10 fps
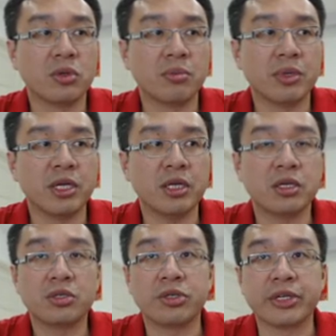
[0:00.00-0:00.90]

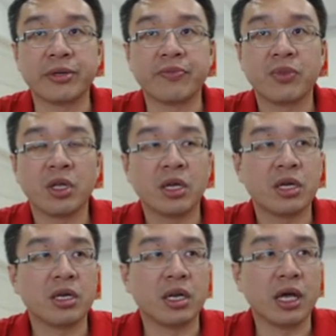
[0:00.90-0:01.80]
b3.
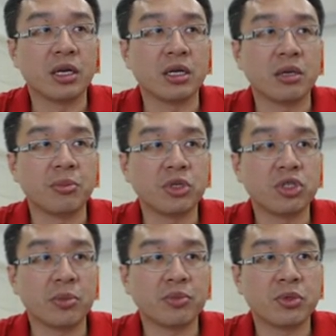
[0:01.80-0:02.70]
Then the bishop
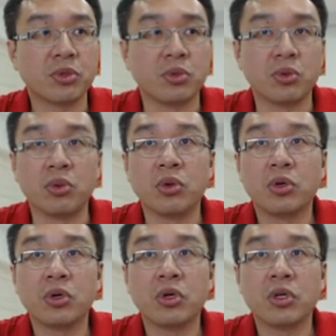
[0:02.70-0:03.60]
to
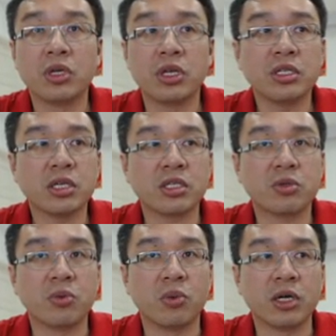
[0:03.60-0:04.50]
e6
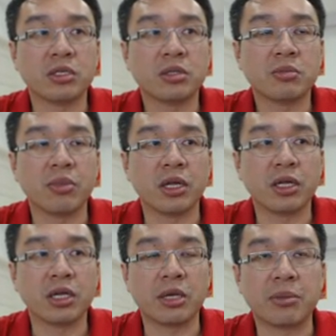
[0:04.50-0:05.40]
was played,
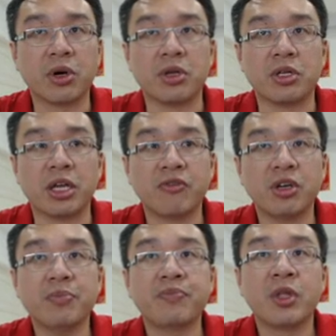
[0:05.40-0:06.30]
keep on
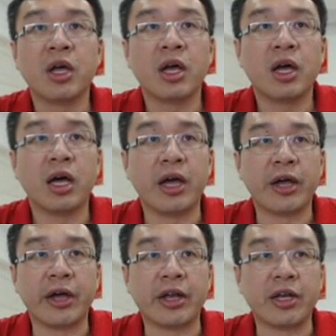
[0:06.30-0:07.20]
develop,
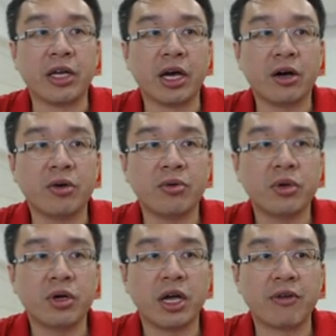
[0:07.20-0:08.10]
and now
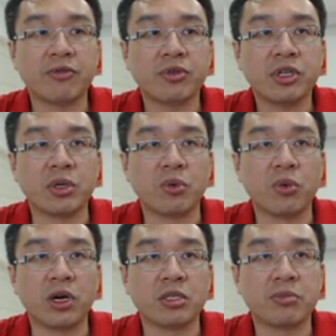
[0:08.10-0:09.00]
f3
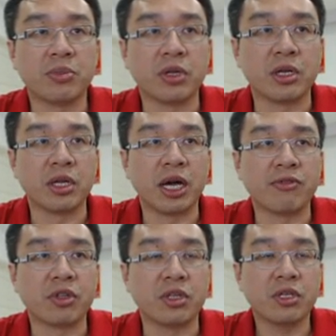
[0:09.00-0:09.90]
was played. After
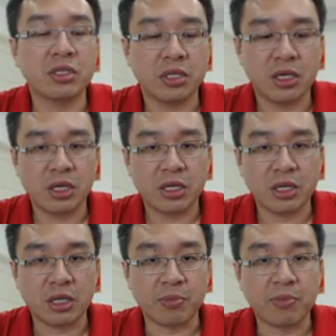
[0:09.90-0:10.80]
this, the
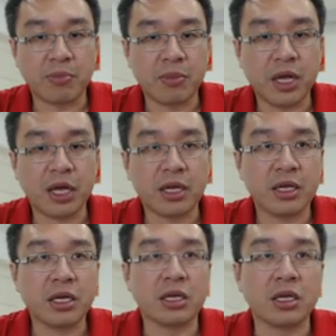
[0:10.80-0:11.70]
black
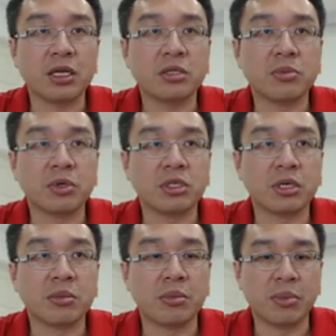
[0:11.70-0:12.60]
in this position
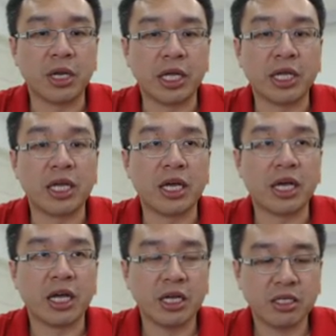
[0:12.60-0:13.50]
play
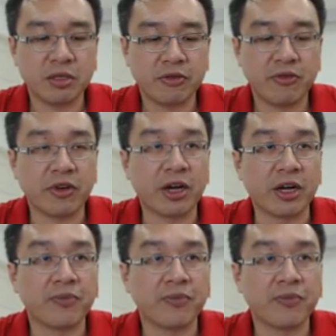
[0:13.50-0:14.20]
h5,